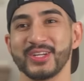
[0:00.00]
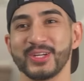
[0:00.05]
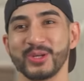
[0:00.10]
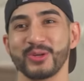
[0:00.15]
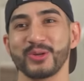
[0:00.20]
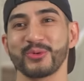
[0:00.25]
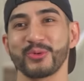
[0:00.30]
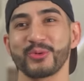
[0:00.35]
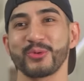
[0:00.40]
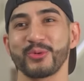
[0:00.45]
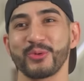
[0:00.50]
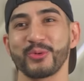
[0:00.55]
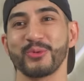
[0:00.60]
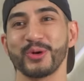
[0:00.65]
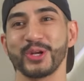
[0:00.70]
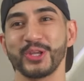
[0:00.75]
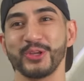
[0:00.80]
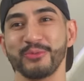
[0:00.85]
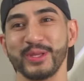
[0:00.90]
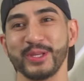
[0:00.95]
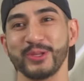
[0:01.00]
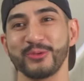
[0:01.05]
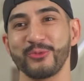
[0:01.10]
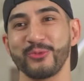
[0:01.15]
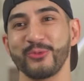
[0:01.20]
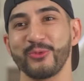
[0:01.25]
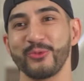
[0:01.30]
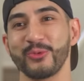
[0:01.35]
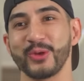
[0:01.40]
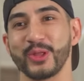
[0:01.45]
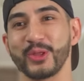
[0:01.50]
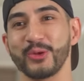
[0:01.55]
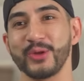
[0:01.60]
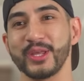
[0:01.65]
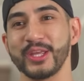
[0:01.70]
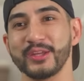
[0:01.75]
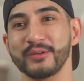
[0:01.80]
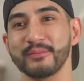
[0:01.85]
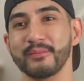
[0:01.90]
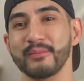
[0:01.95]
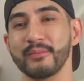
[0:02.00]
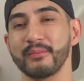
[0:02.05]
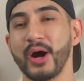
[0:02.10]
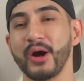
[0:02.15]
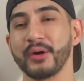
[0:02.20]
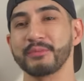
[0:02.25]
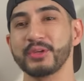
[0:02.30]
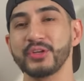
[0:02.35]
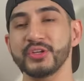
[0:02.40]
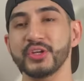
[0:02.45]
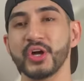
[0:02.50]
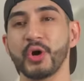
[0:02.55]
What do you mean, we? Mom, you